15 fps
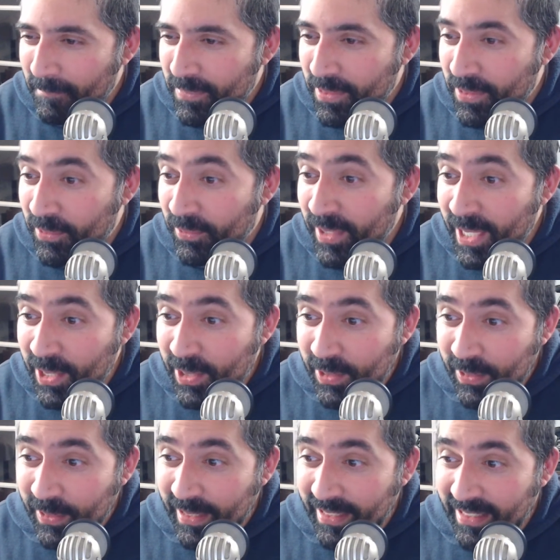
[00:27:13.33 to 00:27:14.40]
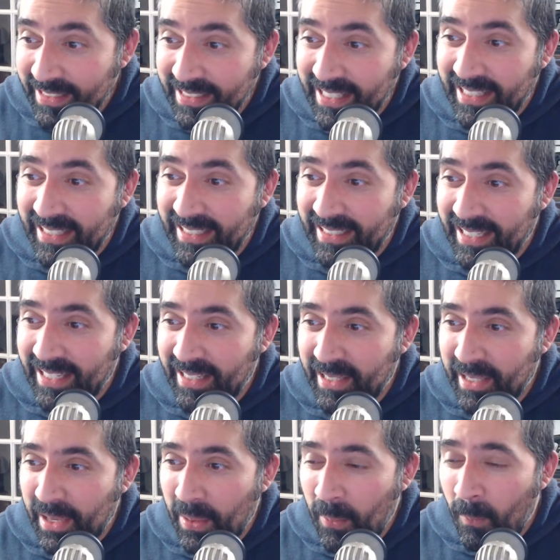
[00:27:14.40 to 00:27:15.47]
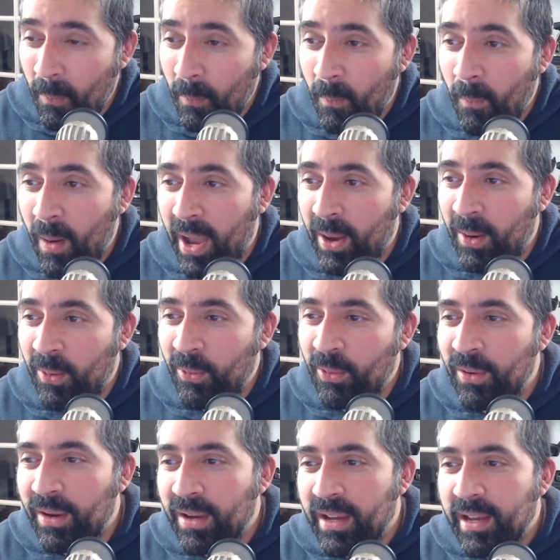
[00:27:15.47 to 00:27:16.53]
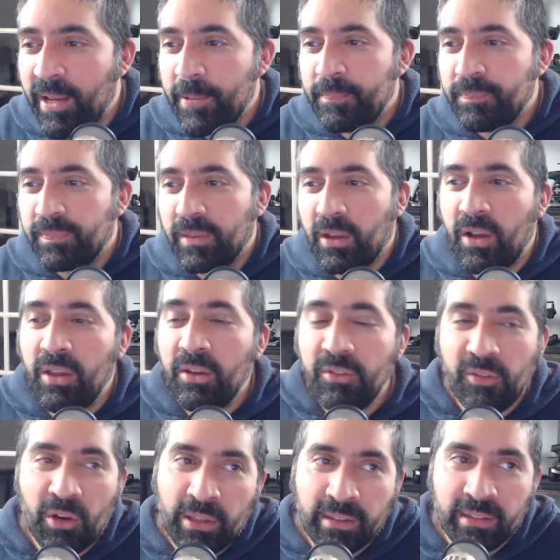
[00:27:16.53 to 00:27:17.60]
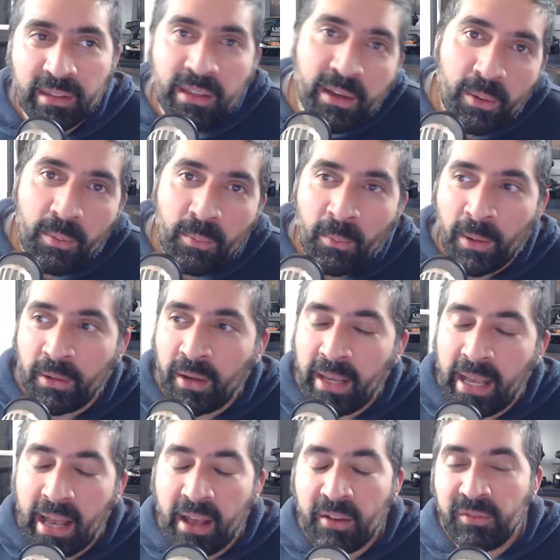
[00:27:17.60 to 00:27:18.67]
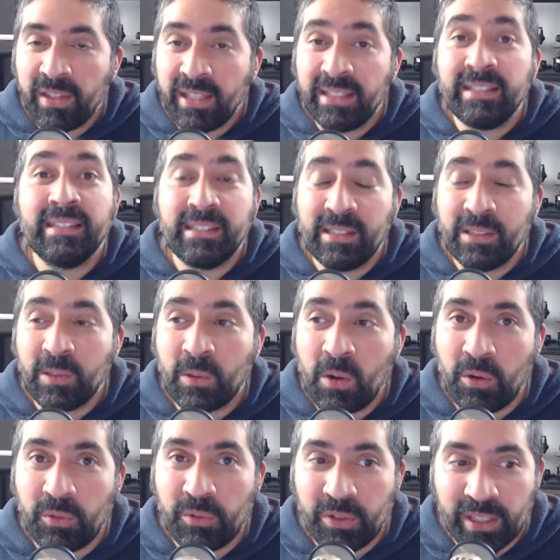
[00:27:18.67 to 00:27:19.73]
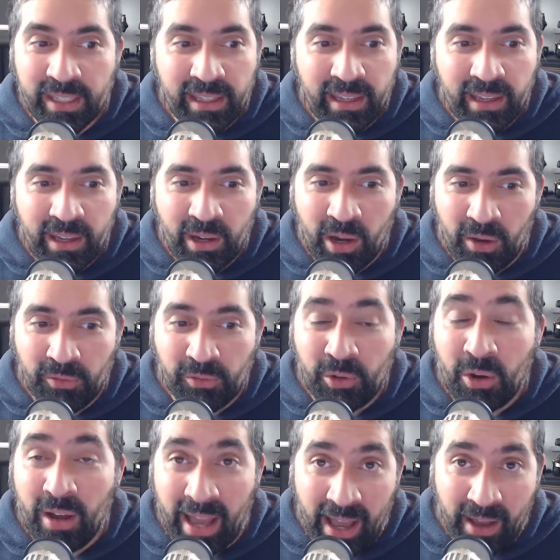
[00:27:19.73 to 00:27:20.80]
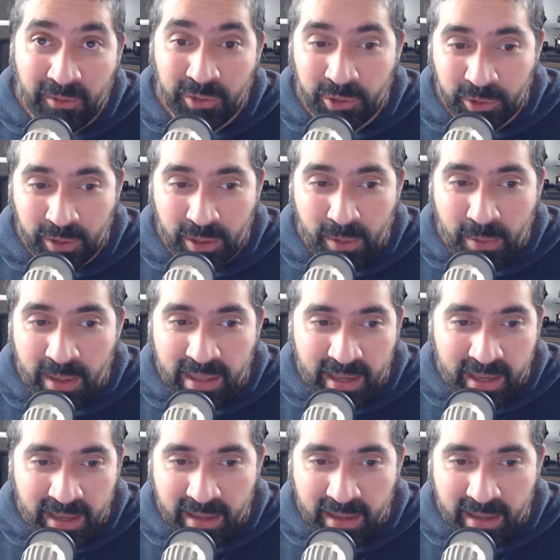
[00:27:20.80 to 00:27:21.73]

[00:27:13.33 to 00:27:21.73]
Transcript: 3 sugar, Sally Kelly. Wow. I find that when I have instant coffee, I've got to have sugar with it,